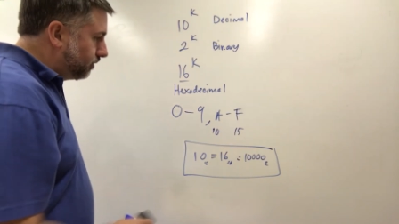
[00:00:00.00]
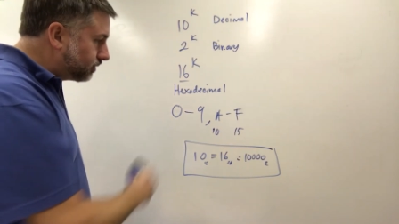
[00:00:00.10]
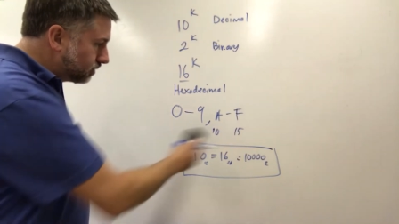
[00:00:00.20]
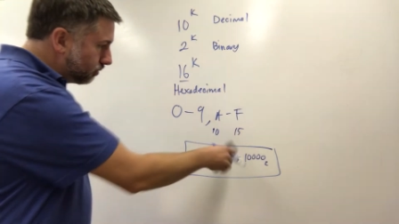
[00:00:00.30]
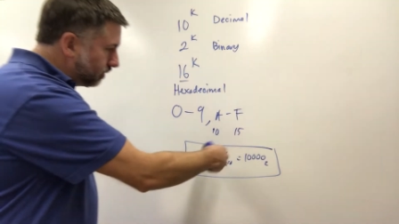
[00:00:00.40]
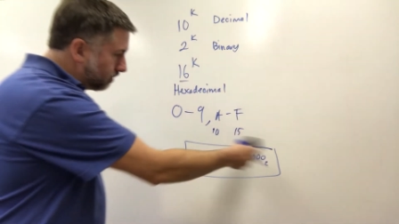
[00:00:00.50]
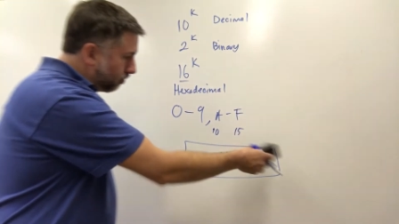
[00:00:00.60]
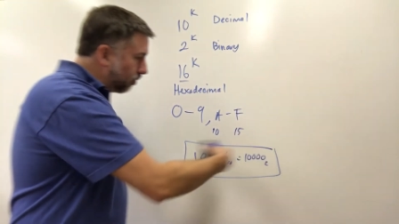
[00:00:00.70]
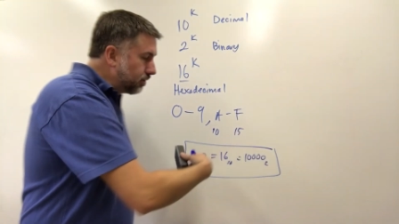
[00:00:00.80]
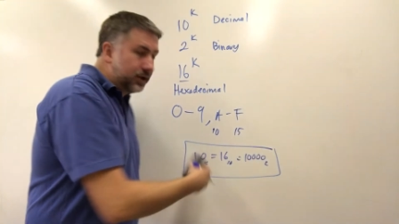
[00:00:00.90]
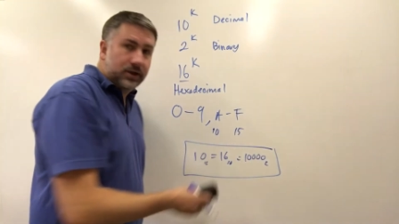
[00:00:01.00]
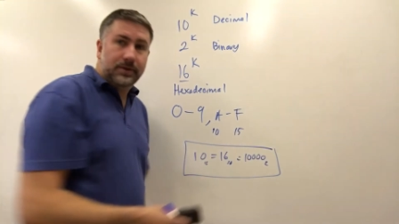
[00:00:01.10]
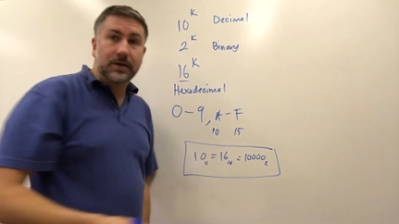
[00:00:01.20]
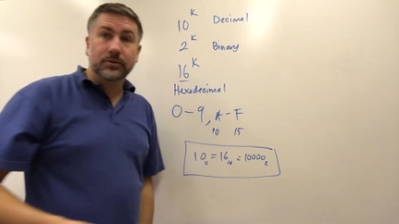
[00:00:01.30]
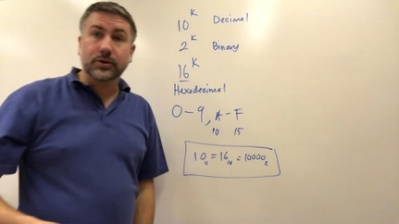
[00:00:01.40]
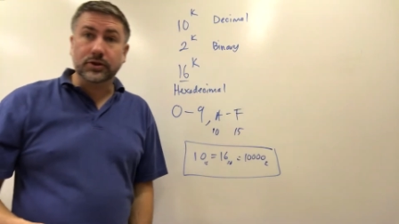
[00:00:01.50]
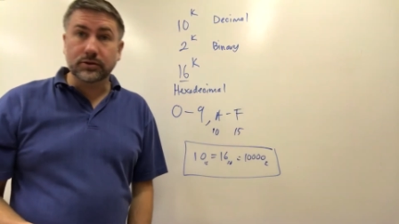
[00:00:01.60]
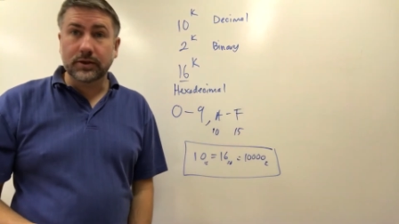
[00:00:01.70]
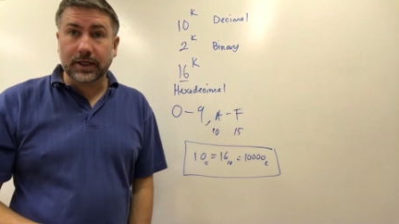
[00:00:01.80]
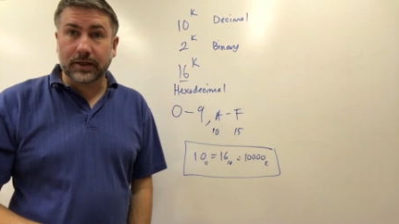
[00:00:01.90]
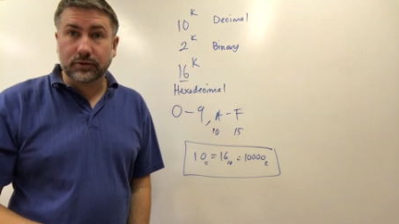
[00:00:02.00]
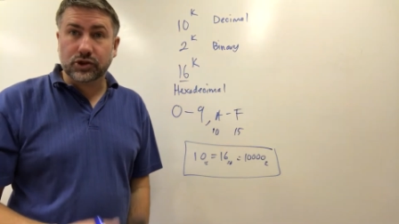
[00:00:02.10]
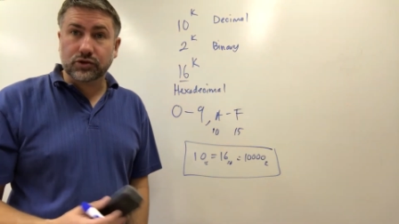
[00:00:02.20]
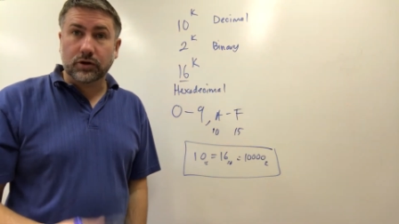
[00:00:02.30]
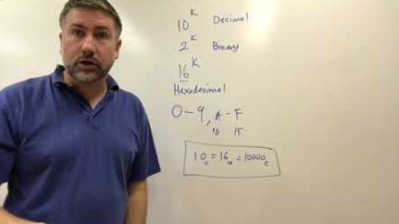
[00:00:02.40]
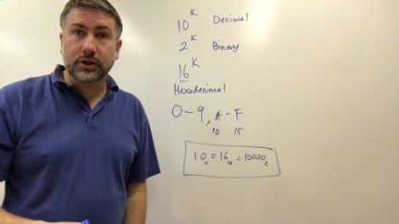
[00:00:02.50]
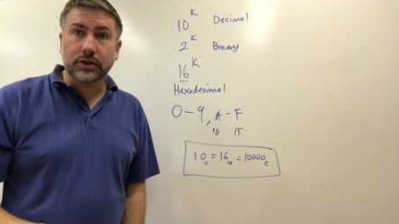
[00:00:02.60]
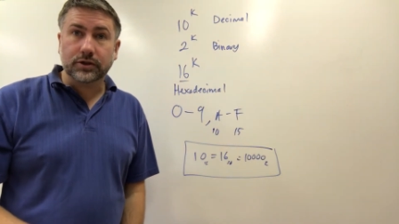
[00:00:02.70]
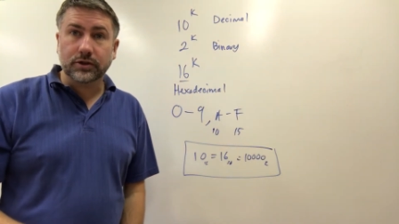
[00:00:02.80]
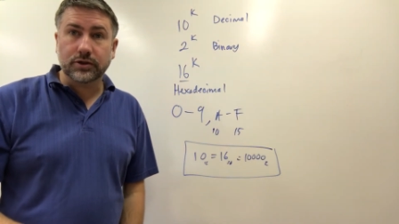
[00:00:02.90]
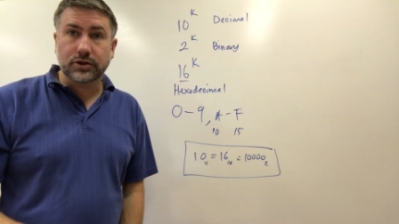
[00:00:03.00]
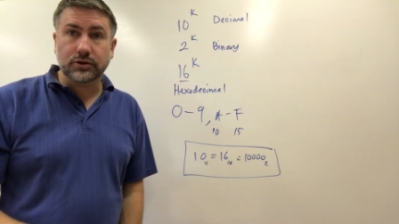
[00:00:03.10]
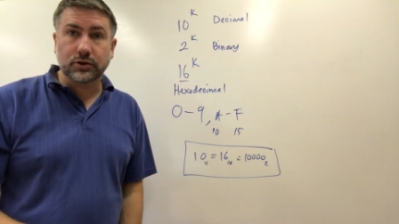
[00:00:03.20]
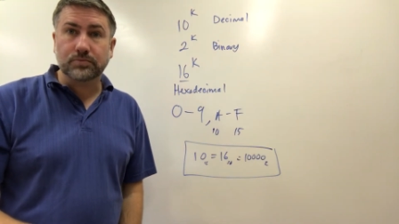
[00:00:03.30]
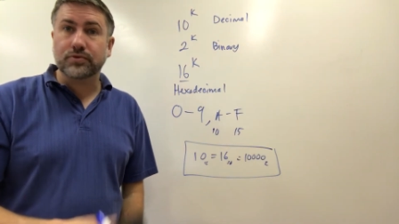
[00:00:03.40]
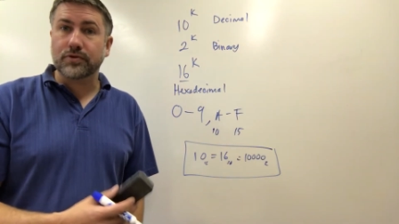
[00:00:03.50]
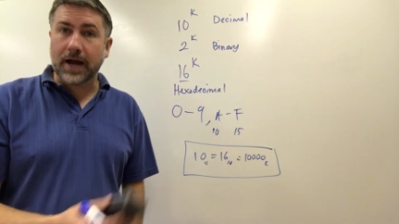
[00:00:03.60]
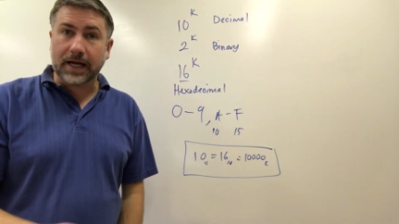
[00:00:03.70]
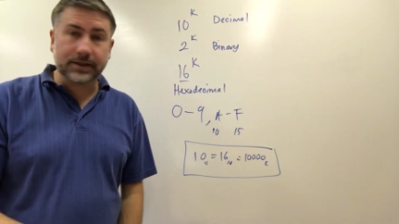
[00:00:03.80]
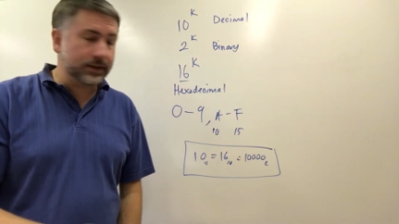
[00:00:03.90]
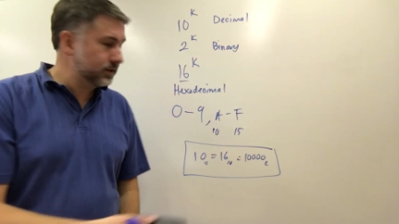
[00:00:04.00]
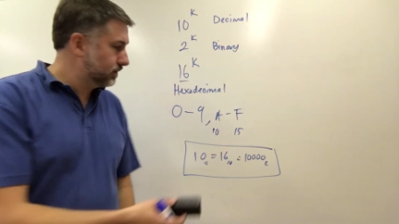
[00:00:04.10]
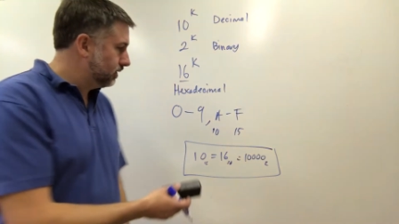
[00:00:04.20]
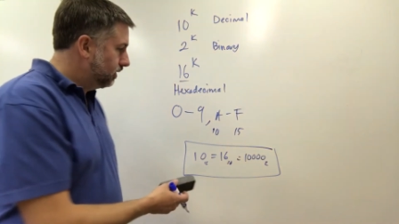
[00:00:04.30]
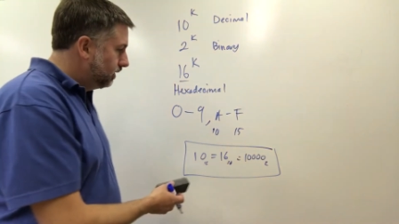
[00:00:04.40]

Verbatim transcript: This is a really important thing to be able to do, and I would strongly encourage you to practice